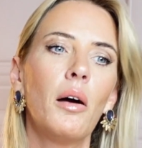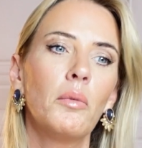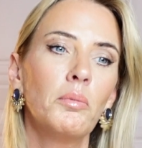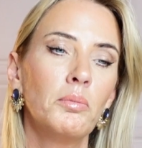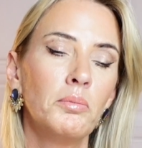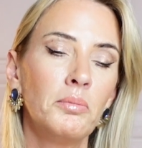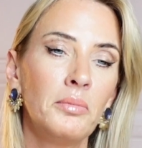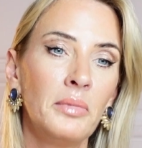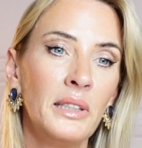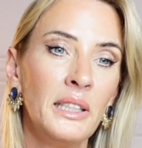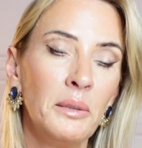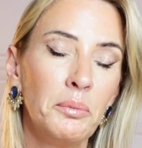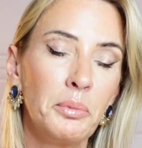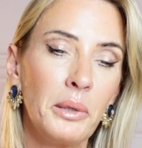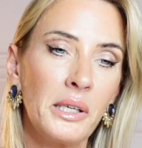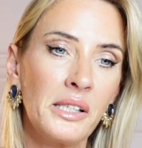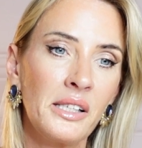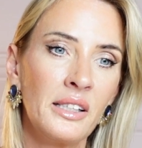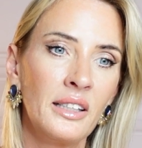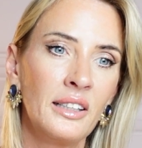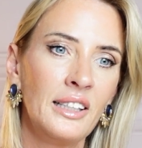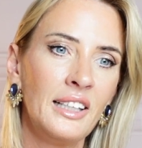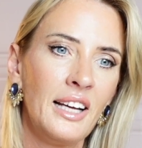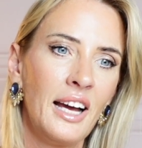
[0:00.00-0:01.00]
Me
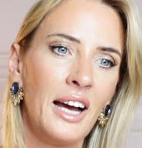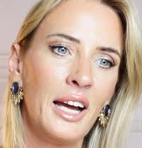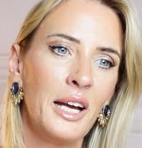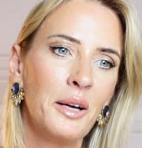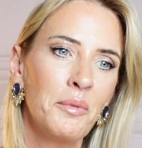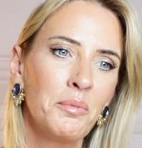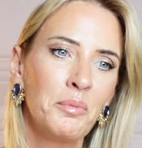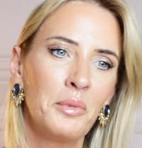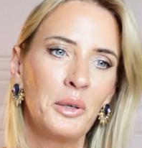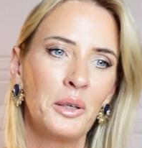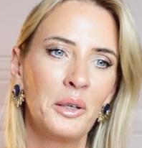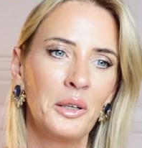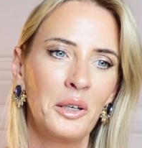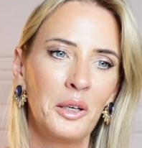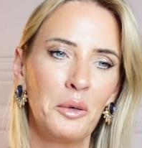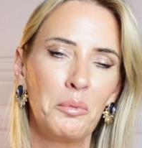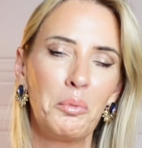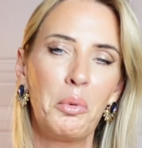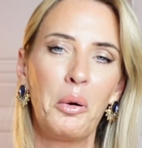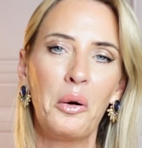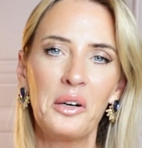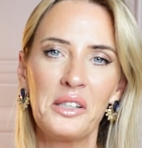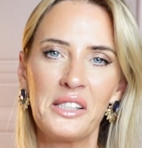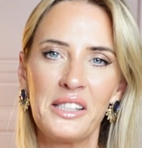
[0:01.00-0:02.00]
personally, I'm a
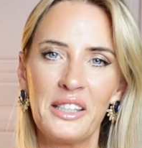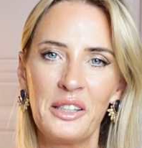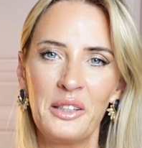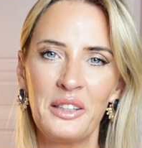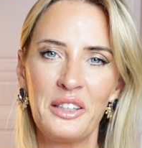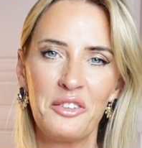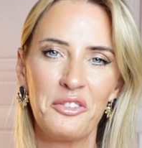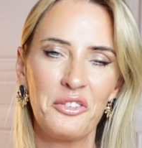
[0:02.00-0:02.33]
person,